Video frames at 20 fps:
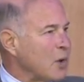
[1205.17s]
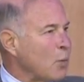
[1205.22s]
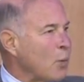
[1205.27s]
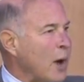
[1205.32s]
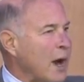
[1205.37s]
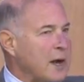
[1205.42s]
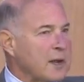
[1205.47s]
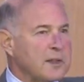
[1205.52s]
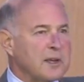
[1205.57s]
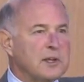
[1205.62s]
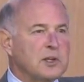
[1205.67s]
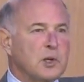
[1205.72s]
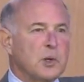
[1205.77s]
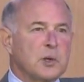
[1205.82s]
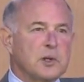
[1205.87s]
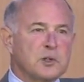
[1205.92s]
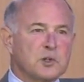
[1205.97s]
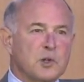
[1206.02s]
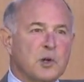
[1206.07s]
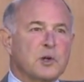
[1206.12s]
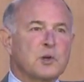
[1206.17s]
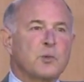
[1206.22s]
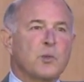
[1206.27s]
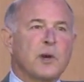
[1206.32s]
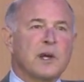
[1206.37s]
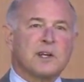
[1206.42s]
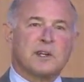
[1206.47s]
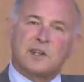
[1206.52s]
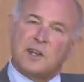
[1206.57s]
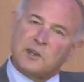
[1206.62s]
Why did they do it a certain
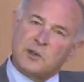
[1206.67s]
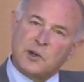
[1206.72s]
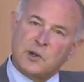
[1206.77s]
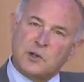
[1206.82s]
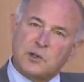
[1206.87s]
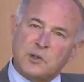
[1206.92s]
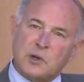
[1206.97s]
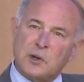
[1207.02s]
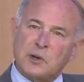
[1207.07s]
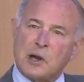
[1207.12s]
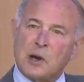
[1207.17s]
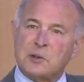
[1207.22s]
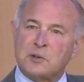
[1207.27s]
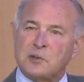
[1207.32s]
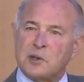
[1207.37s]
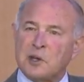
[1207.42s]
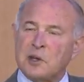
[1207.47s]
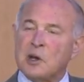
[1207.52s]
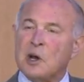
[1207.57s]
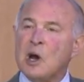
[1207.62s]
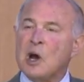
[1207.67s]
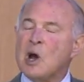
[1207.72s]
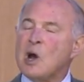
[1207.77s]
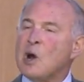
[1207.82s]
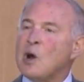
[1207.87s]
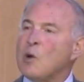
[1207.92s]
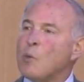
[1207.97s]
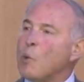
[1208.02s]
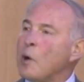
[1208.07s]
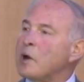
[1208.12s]
way ten years ago? Now he's saying,
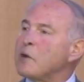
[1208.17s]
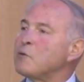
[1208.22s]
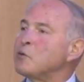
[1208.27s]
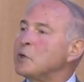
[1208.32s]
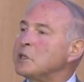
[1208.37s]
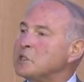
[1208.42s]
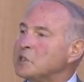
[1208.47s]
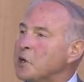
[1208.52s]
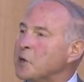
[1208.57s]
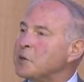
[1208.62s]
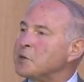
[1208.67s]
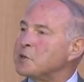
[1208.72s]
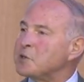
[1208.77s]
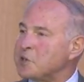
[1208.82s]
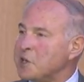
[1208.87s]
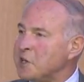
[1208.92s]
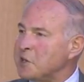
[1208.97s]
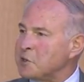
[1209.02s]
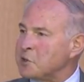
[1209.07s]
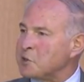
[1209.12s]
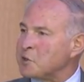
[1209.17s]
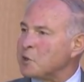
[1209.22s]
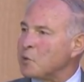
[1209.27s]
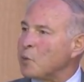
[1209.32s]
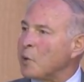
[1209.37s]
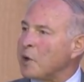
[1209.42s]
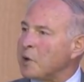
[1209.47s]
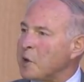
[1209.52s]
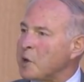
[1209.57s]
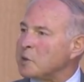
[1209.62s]
what have we learned since?
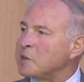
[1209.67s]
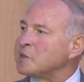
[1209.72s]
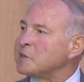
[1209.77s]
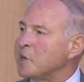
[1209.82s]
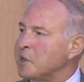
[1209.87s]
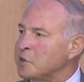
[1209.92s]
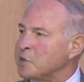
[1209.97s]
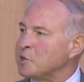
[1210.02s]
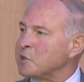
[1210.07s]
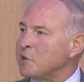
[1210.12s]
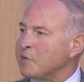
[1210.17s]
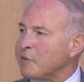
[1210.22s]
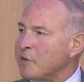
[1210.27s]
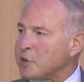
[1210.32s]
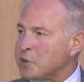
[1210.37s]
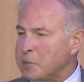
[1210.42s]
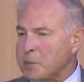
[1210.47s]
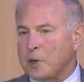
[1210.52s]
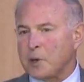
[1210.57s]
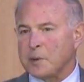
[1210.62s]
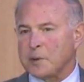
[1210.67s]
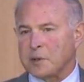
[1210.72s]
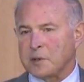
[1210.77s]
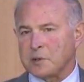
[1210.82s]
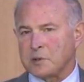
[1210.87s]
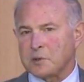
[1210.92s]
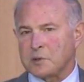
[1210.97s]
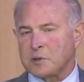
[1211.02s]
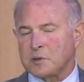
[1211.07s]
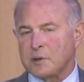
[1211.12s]
What are the lessons of
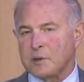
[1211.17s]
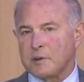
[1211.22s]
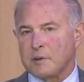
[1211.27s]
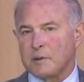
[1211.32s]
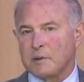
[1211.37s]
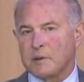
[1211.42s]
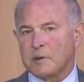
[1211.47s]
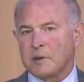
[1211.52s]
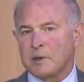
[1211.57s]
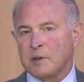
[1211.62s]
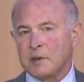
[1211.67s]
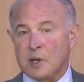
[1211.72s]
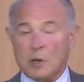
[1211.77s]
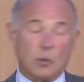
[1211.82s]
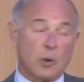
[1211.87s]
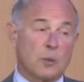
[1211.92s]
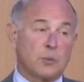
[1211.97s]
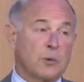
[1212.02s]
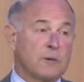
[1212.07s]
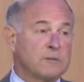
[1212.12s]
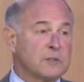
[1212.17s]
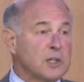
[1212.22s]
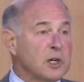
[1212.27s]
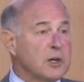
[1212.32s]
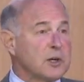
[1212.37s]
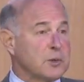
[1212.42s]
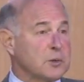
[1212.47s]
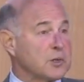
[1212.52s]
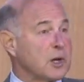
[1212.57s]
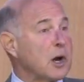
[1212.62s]
experience? And what we've
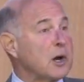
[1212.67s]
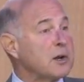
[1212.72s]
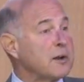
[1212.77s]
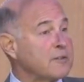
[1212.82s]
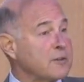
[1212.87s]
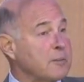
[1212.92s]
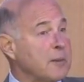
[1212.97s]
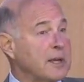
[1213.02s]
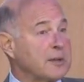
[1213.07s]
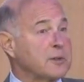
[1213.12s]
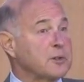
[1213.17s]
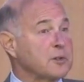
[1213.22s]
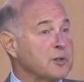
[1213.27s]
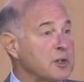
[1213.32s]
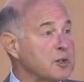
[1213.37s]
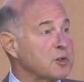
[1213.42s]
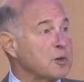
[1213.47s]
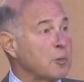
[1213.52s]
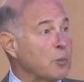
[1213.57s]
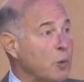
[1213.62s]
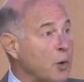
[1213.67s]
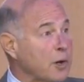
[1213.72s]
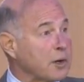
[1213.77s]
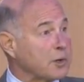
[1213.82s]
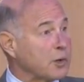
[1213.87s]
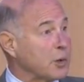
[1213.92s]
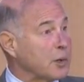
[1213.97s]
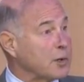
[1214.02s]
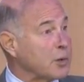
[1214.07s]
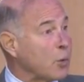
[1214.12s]
learned, it was hard enough to make the system
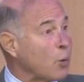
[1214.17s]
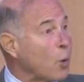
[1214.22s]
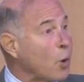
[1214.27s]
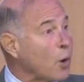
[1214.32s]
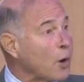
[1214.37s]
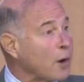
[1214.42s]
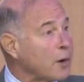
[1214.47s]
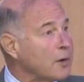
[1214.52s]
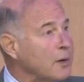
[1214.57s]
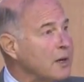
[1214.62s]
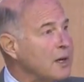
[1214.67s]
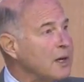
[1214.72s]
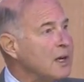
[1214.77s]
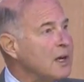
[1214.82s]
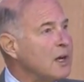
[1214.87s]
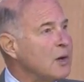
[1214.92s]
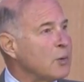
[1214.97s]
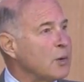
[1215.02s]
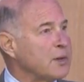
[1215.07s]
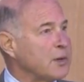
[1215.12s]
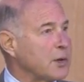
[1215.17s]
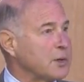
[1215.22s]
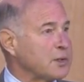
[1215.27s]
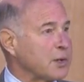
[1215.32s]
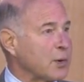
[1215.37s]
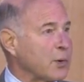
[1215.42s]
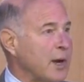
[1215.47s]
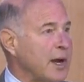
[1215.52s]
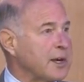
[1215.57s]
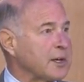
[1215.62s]
work during the war when there's
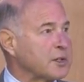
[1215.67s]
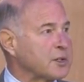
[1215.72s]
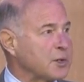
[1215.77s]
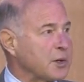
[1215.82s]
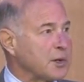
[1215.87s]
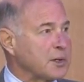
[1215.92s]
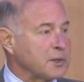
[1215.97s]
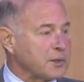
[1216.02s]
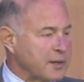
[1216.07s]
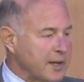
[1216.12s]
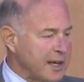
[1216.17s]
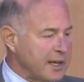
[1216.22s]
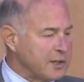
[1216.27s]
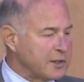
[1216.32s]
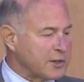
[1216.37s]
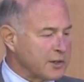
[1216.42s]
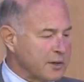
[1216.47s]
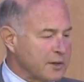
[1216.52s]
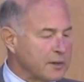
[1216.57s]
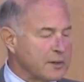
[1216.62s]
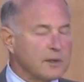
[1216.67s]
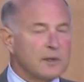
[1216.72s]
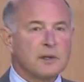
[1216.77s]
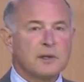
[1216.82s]
a great external danger.